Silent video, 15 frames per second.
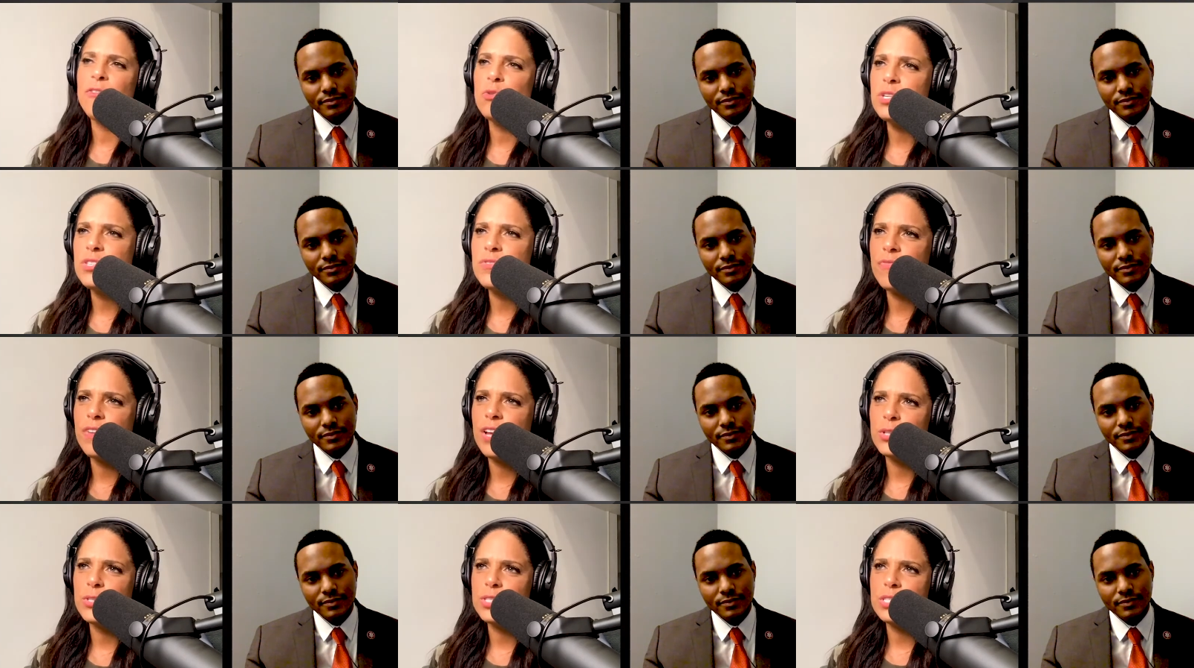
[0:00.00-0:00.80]
Speaker 1: I've always
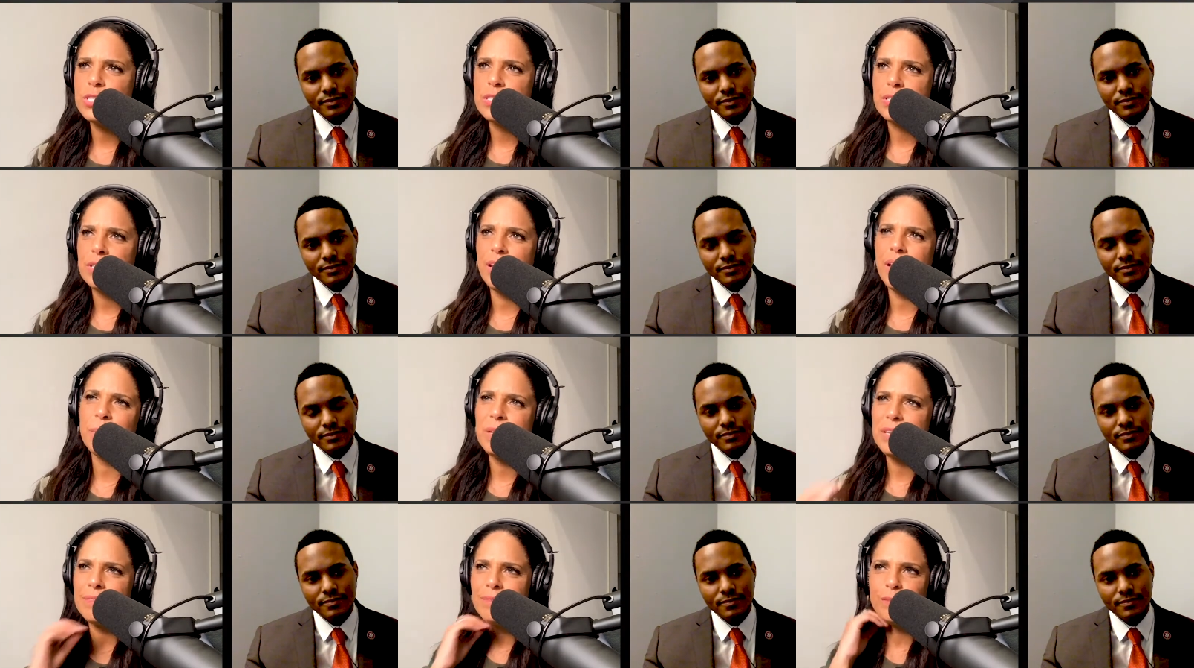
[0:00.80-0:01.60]
felt,
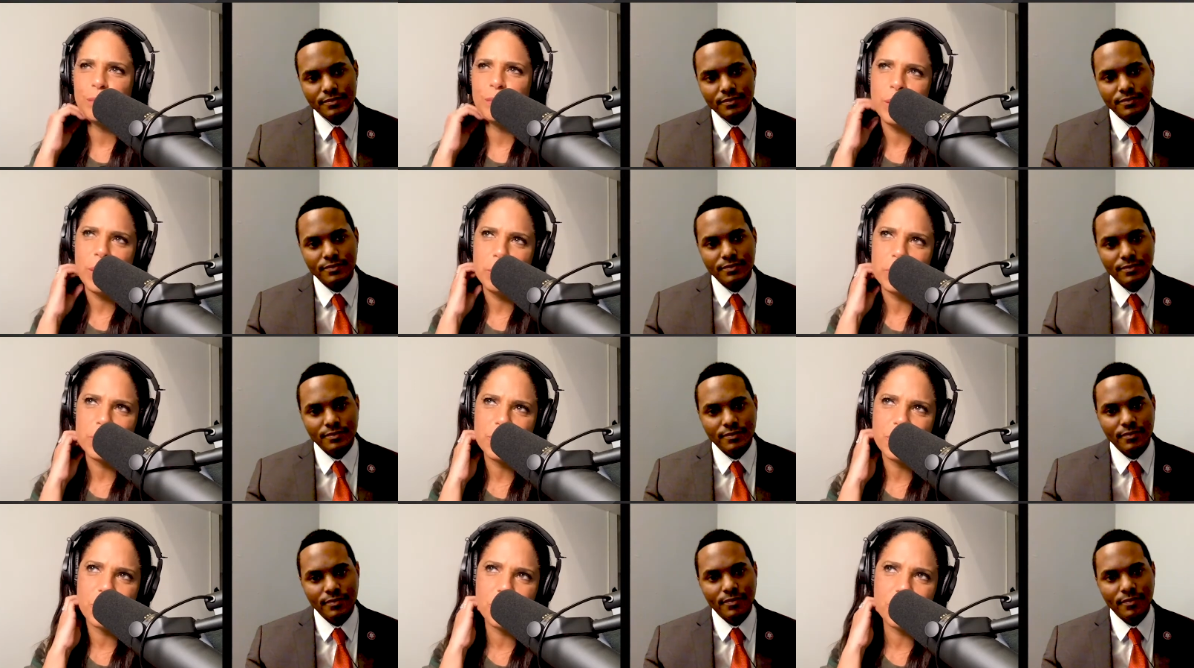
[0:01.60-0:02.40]
I mean,
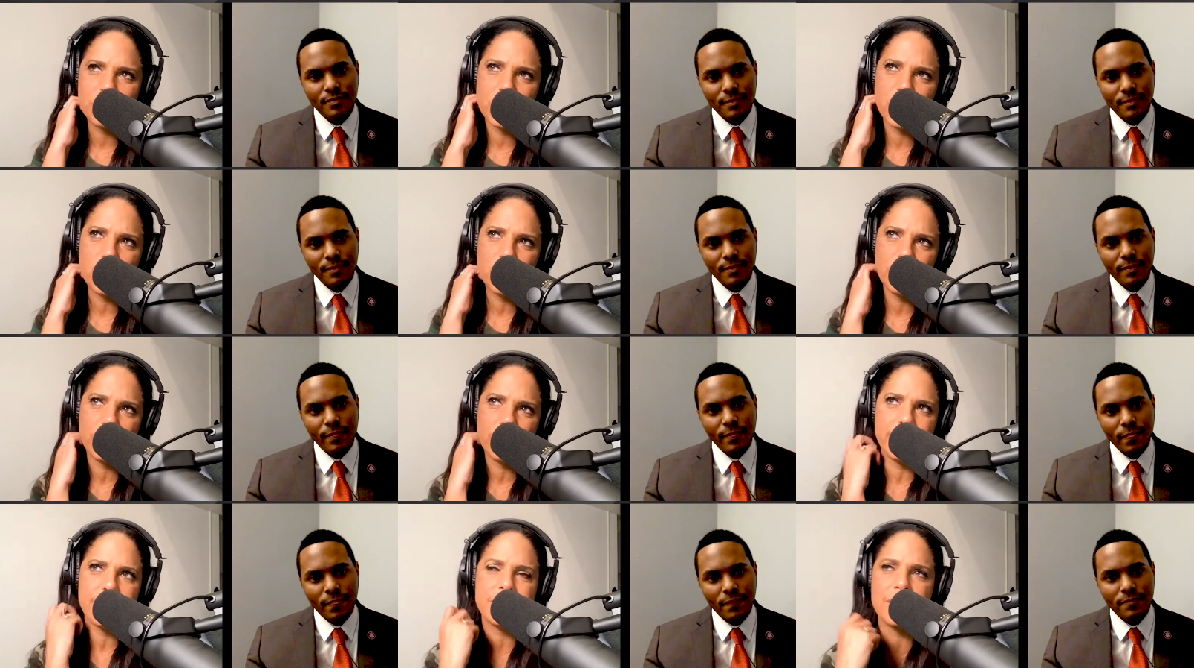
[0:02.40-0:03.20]
people sort of
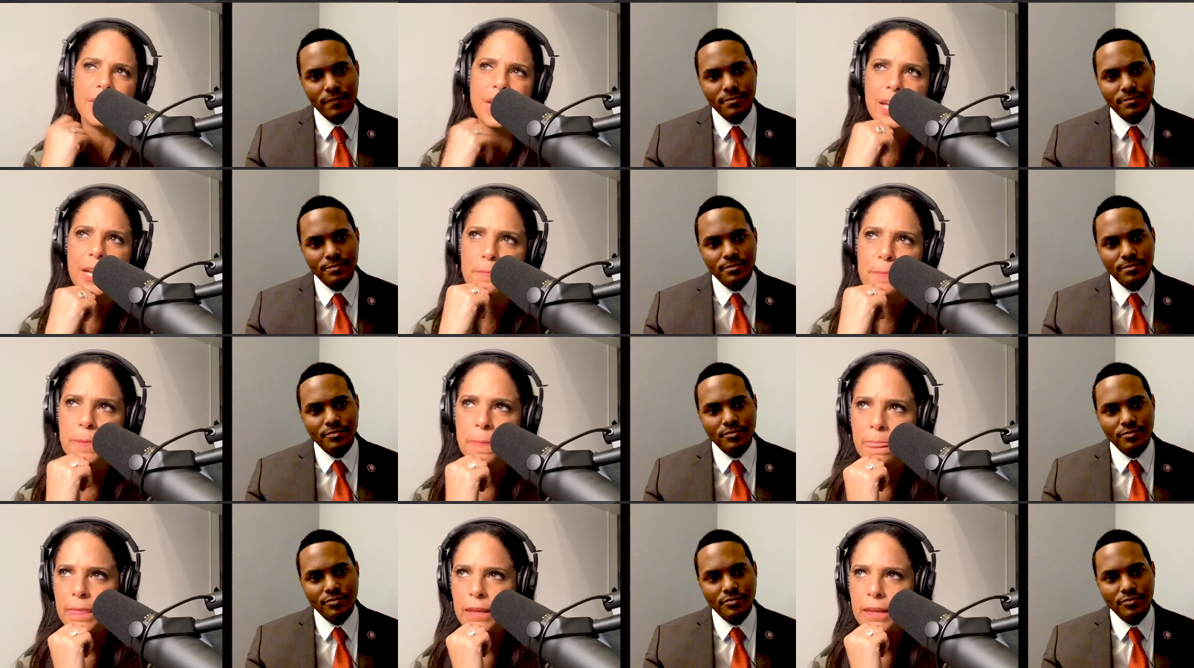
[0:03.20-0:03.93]
colloquially say,